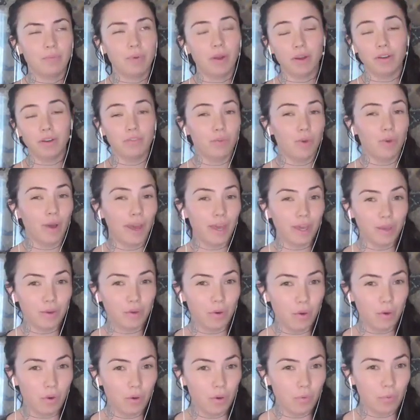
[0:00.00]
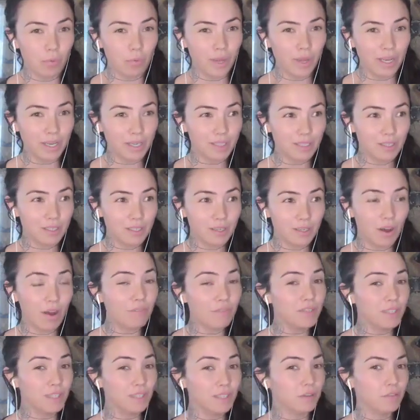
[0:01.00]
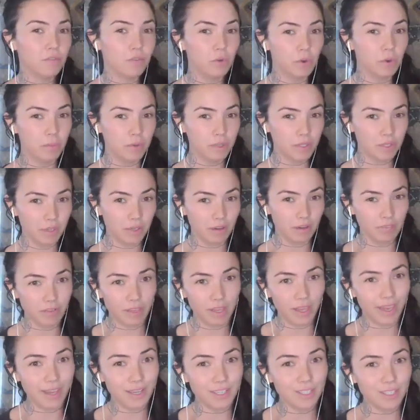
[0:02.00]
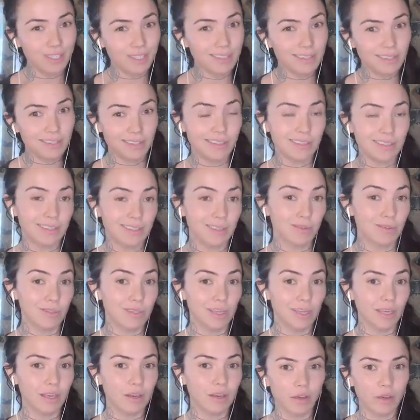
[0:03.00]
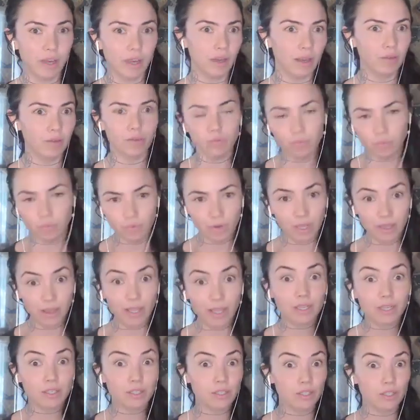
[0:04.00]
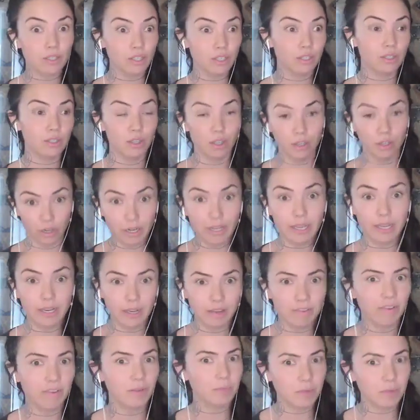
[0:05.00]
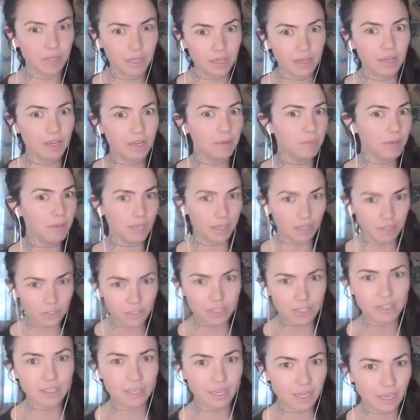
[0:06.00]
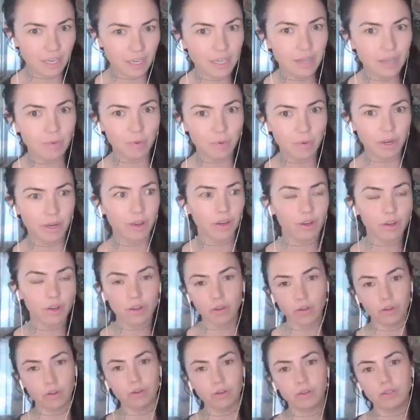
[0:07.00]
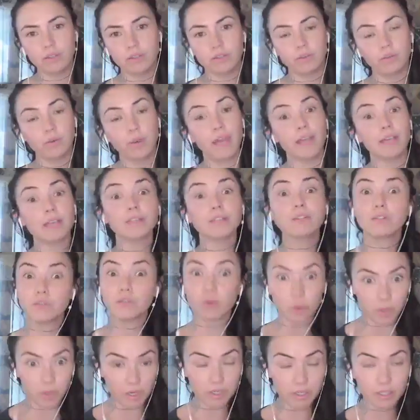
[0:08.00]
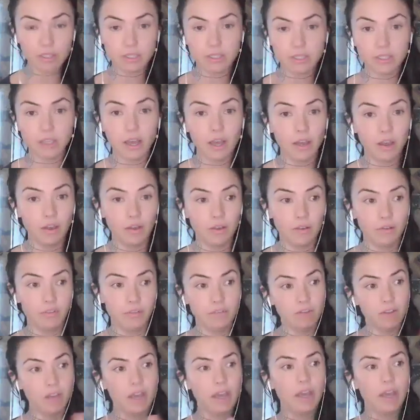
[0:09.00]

part of why I went often to formal certifications is because I was like, okay, I'd like to just learn it. If I'm going to be interested in it, why not go to a source of